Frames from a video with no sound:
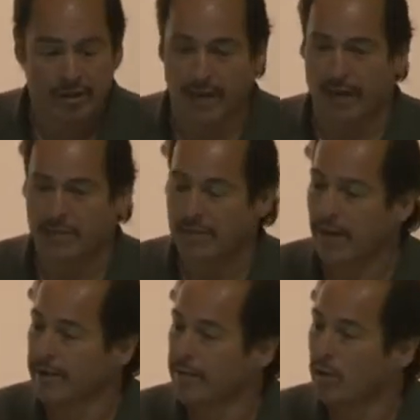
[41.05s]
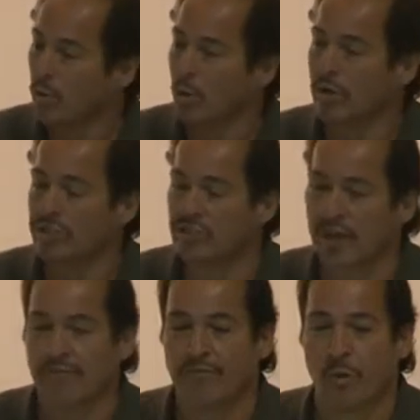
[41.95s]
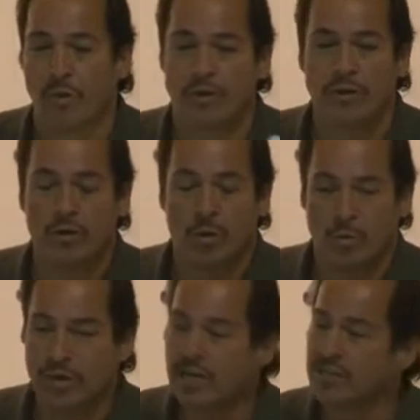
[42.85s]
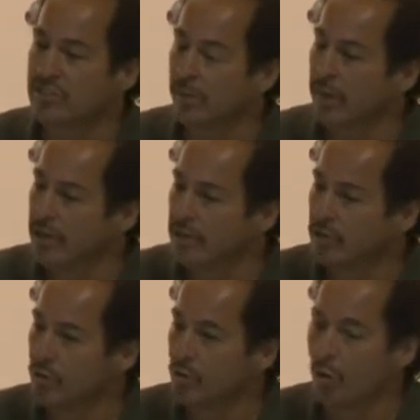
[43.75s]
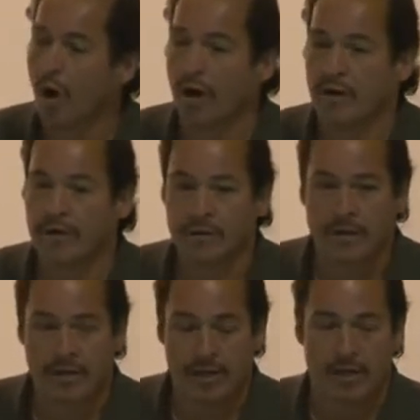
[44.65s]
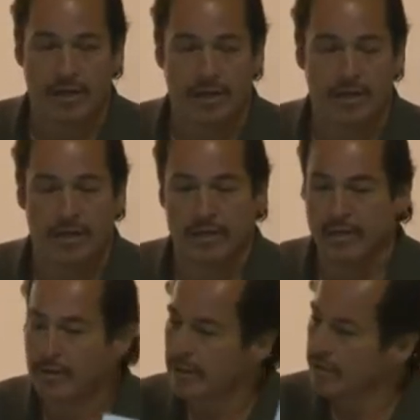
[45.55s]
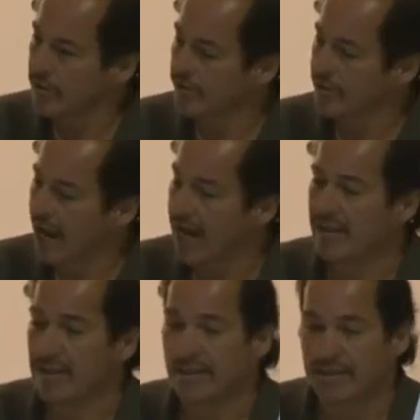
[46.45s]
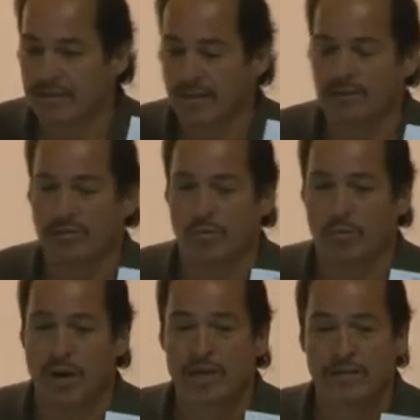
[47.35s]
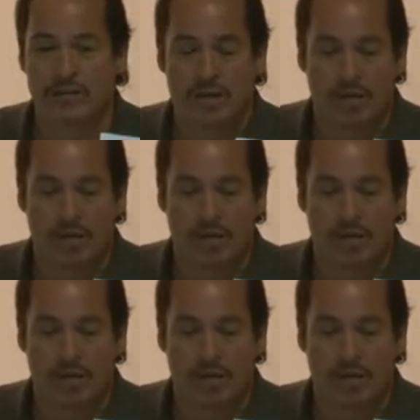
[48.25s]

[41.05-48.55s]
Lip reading: Like I said, Willie stepped forward. We needed somebody to run in this highly contested race.